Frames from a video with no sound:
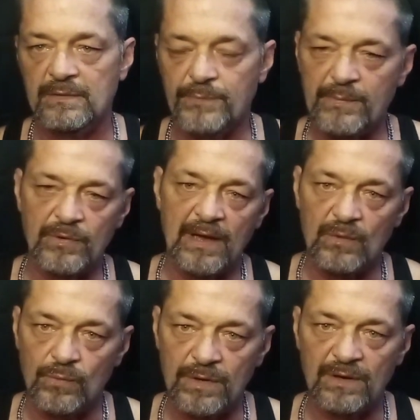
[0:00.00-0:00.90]
And people
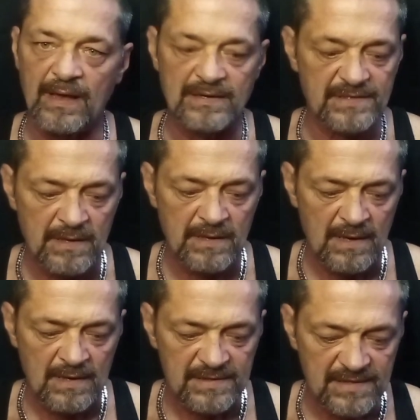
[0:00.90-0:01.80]
got to realize that
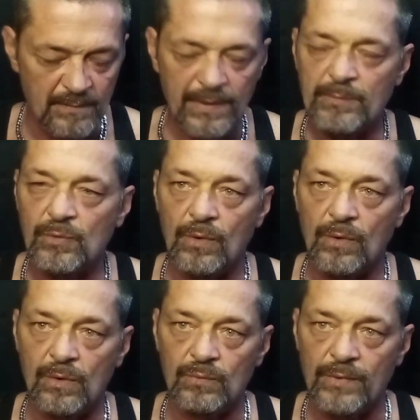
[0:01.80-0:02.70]
some
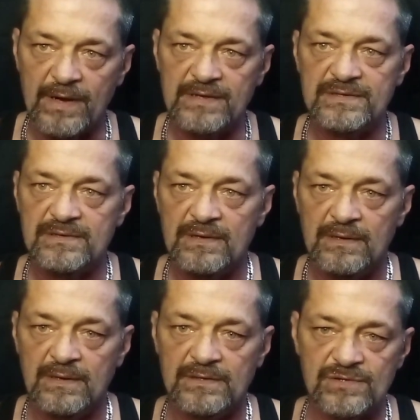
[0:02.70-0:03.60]
people are raised
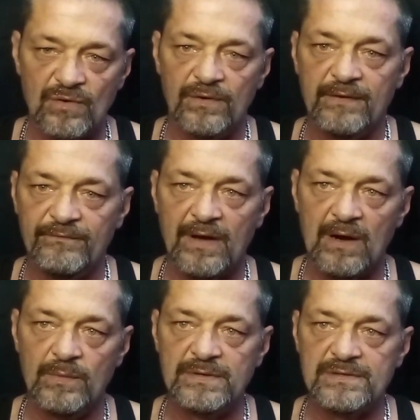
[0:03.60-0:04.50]
in certain
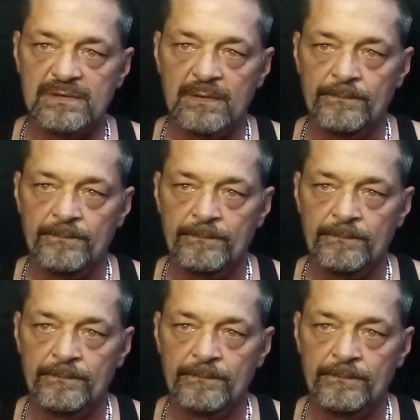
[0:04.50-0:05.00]
environments